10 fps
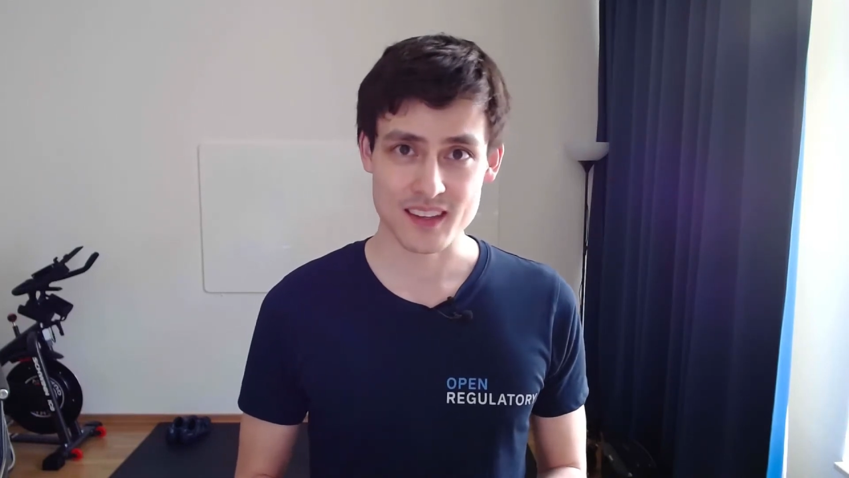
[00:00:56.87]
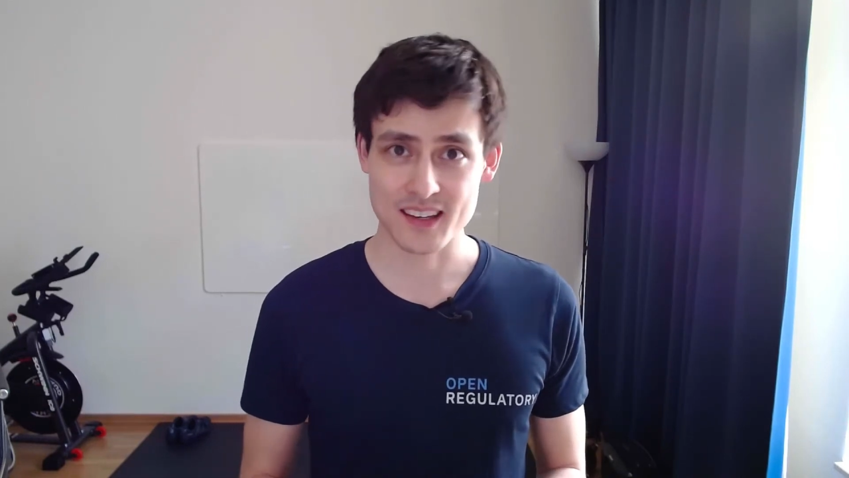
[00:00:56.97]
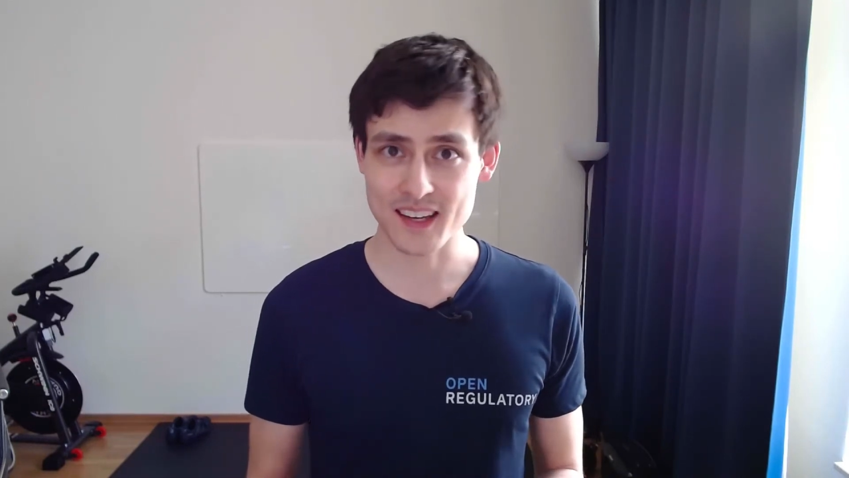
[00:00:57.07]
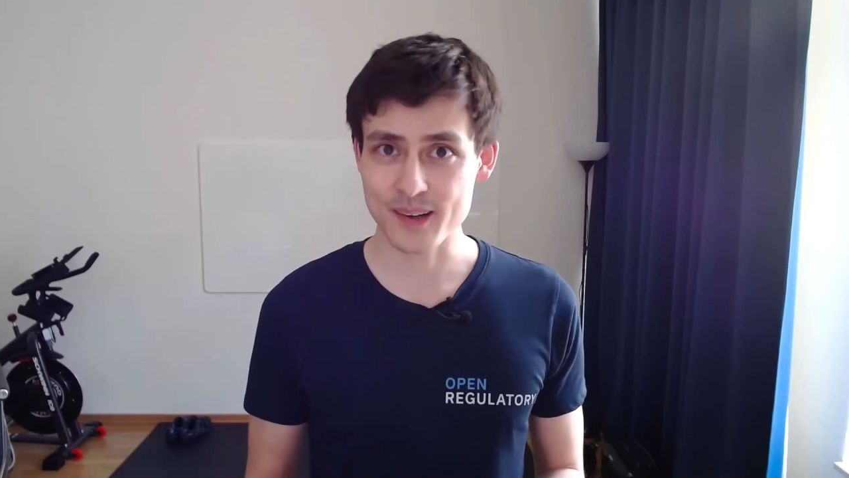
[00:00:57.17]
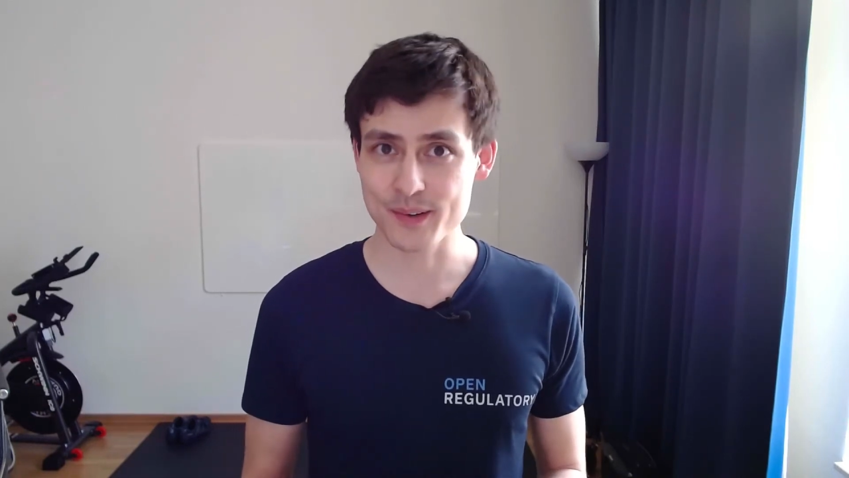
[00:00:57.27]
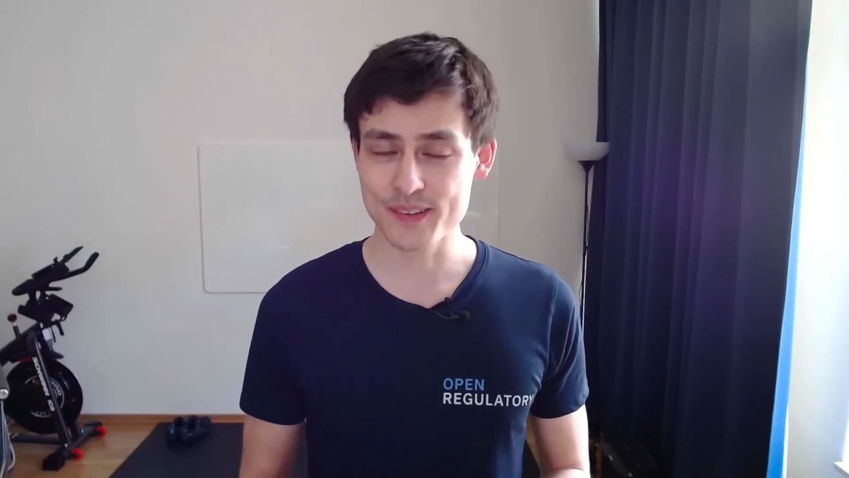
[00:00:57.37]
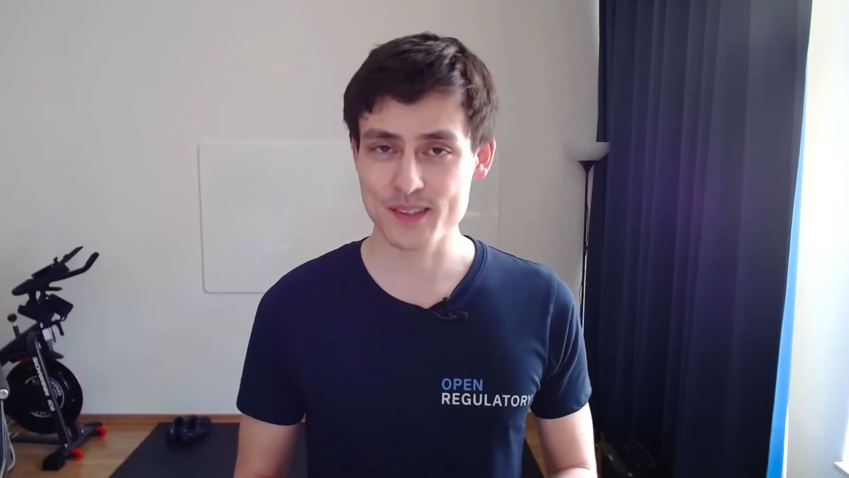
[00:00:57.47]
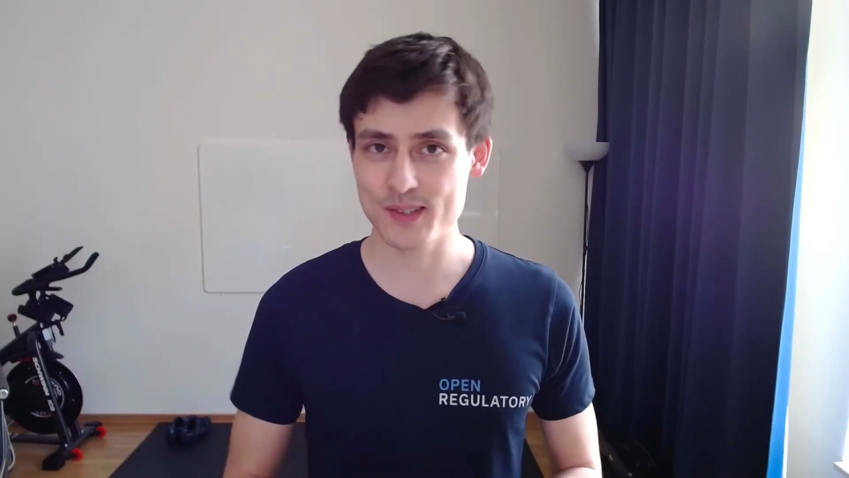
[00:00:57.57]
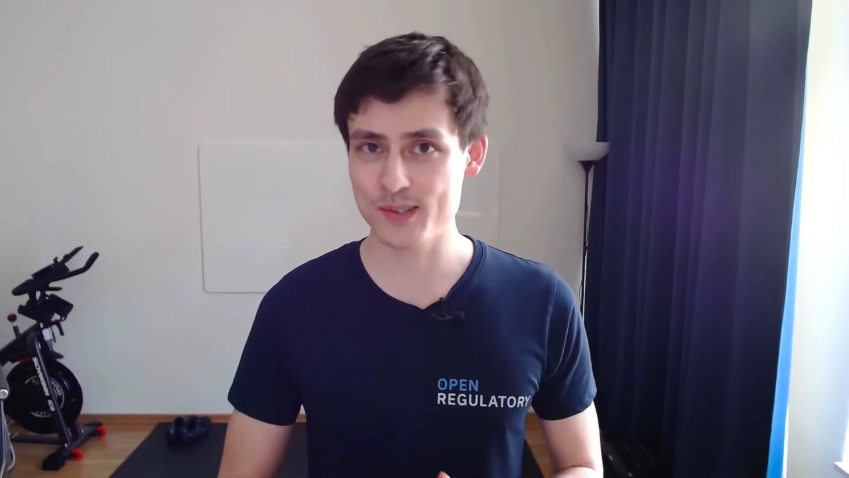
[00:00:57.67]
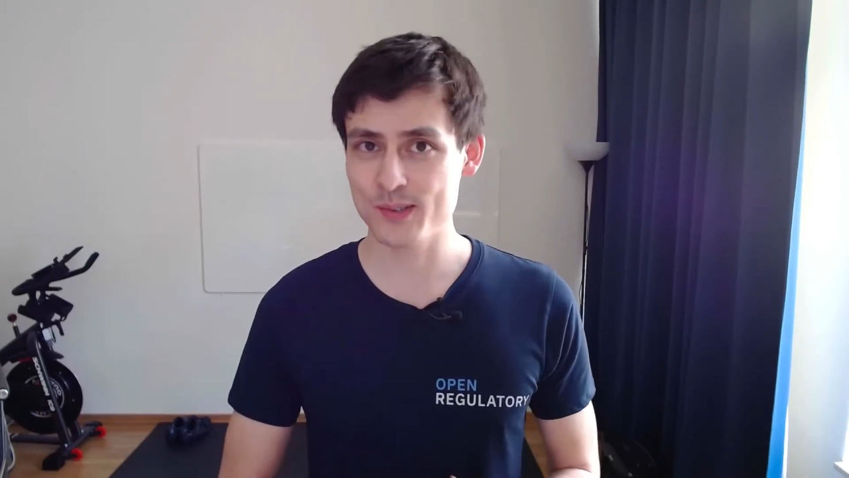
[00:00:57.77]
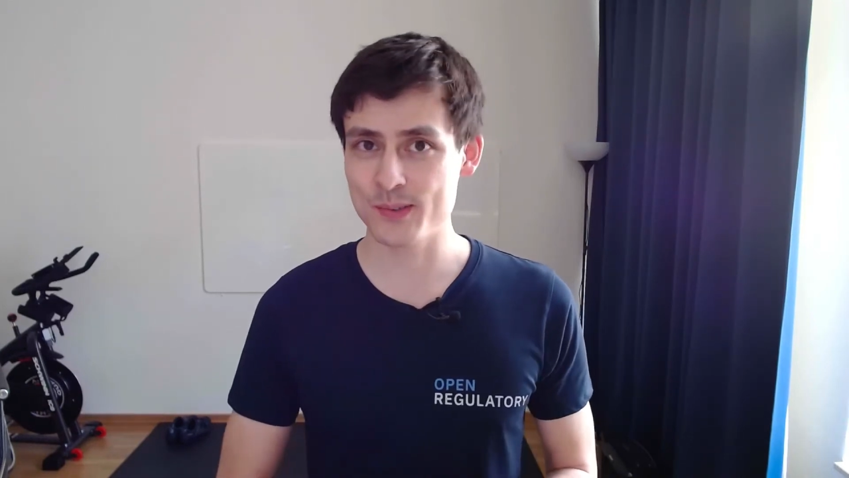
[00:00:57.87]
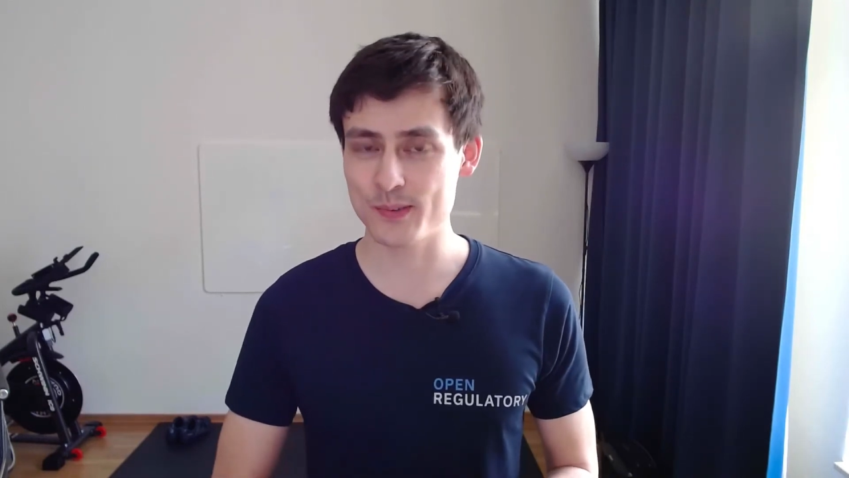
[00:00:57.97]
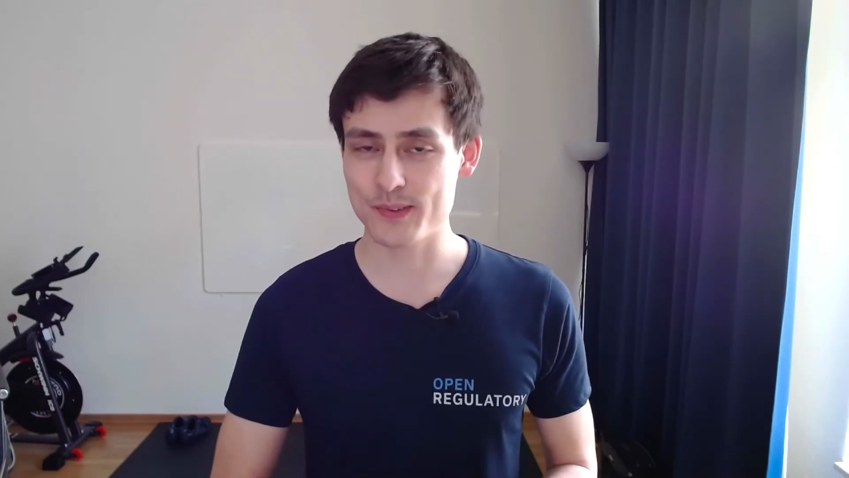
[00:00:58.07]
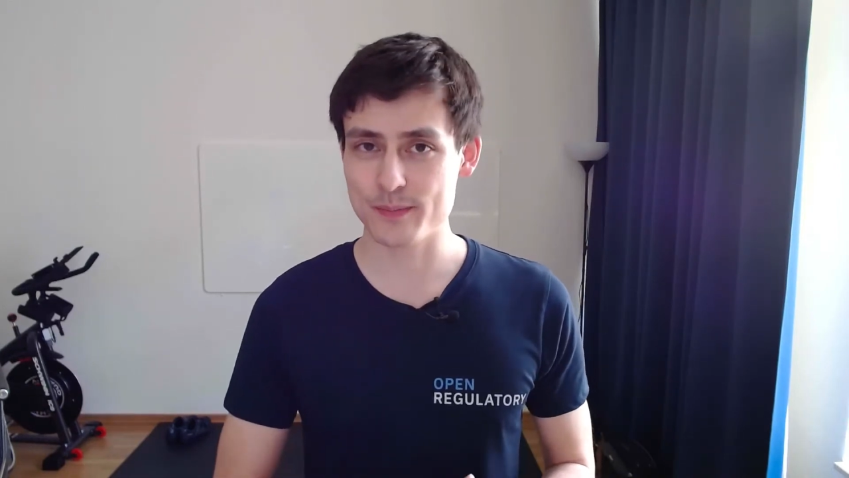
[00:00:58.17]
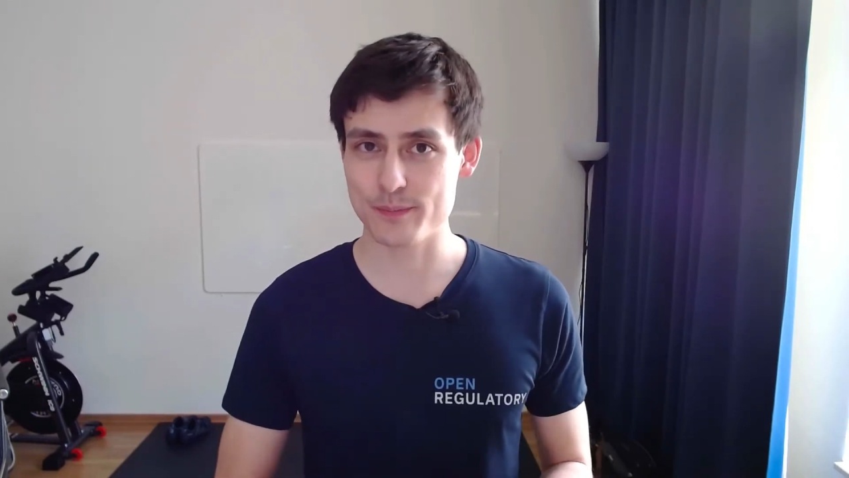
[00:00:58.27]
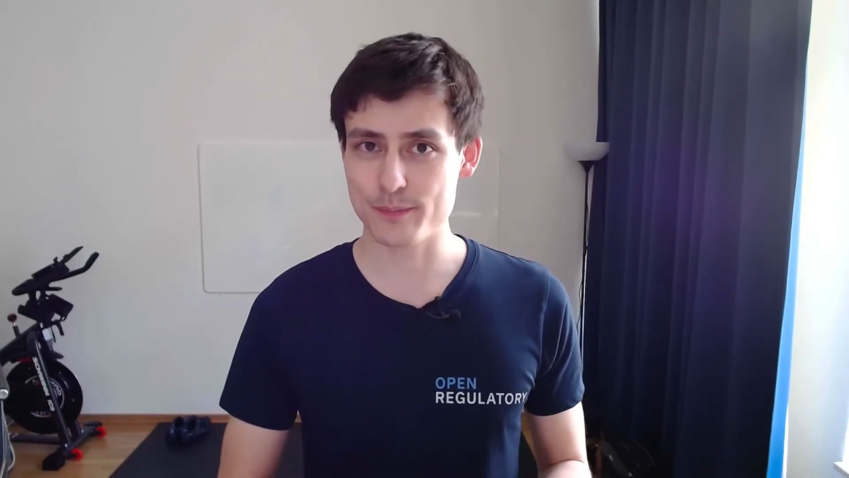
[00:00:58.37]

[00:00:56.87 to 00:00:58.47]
Now, to